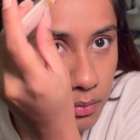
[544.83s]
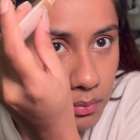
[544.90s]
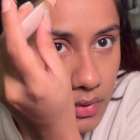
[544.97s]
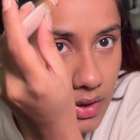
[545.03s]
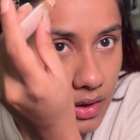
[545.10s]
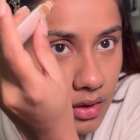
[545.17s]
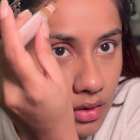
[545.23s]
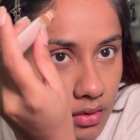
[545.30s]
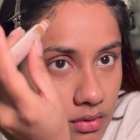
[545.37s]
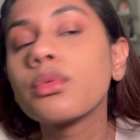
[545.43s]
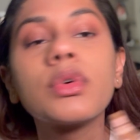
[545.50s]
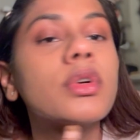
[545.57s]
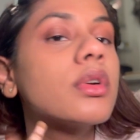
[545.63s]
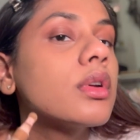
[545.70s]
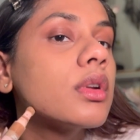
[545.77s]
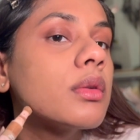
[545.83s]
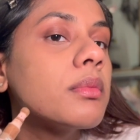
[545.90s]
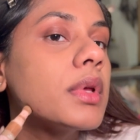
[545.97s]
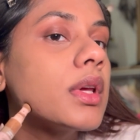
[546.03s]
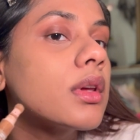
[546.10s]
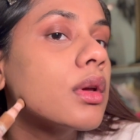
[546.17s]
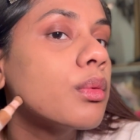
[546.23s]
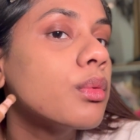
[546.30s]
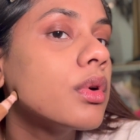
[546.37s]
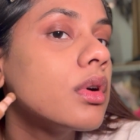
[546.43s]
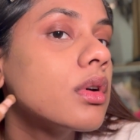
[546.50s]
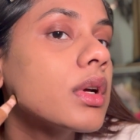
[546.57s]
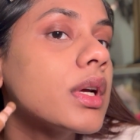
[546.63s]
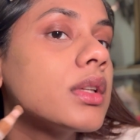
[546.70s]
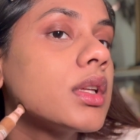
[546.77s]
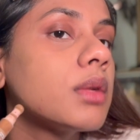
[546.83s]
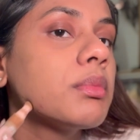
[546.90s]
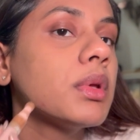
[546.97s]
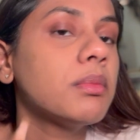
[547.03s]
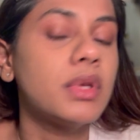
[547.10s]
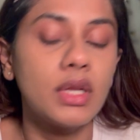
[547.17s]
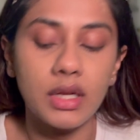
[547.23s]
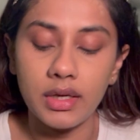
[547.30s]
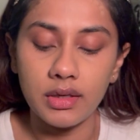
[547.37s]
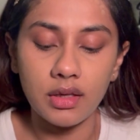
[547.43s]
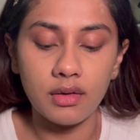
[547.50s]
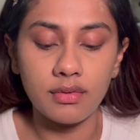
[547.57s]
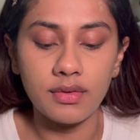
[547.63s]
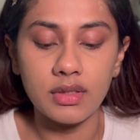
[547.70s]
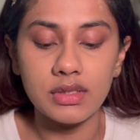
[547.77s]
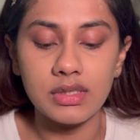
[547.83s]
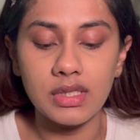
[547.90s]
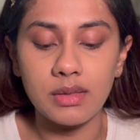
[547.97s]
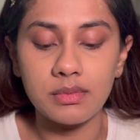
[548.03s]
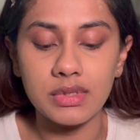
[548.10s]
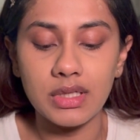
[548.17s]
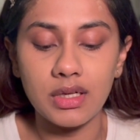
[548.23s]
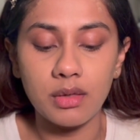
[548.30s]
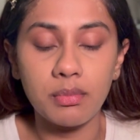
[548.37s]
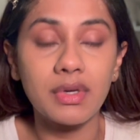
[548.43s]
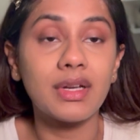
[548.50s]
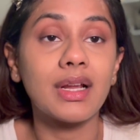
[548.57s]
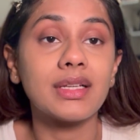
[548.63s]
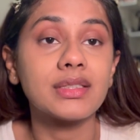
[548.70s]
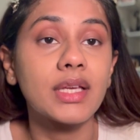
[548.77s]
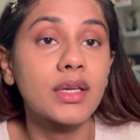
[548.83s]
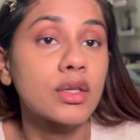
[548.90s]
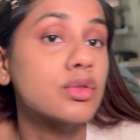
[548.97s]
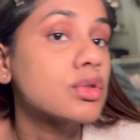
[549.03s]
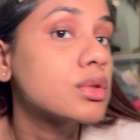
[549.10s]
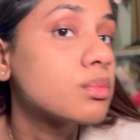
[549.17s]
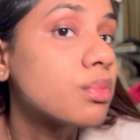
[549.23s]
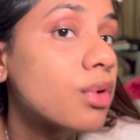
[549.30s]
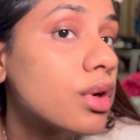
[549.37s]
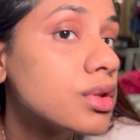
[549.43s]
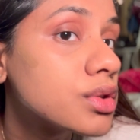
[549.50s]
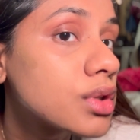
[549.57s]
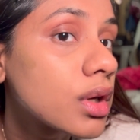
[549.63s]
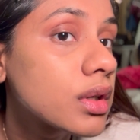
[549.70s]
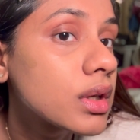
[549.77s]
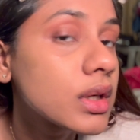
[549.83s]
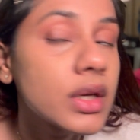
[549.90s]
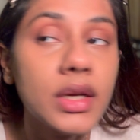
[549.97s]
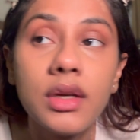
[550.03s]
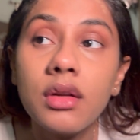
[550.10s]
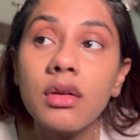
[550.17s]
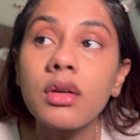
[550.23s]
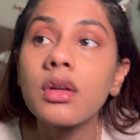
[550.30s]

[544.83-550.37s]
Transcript: me, we're gonna make it work, and then maybe like if it seems a little bit less, I can just bronze on it later.